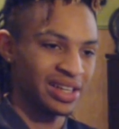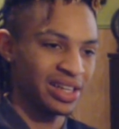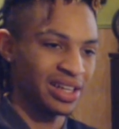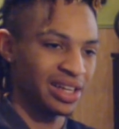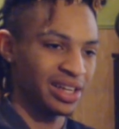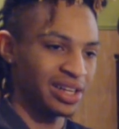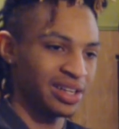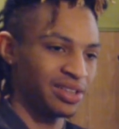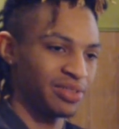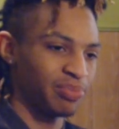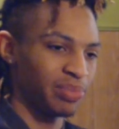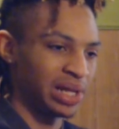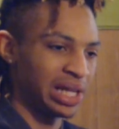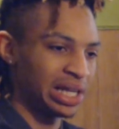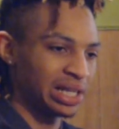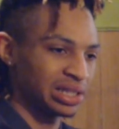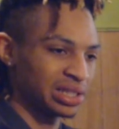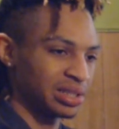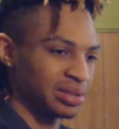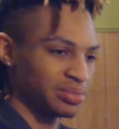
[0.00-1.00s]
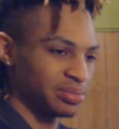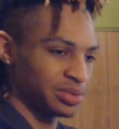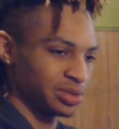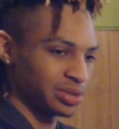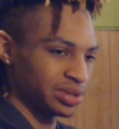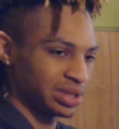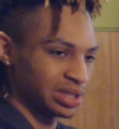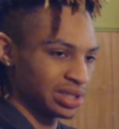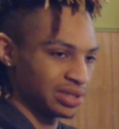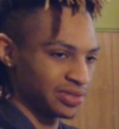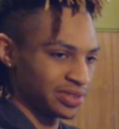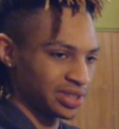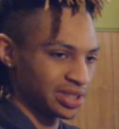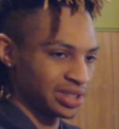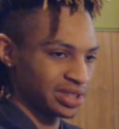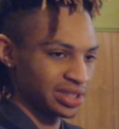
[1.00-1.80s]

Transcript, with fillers: and blocked them or whatever.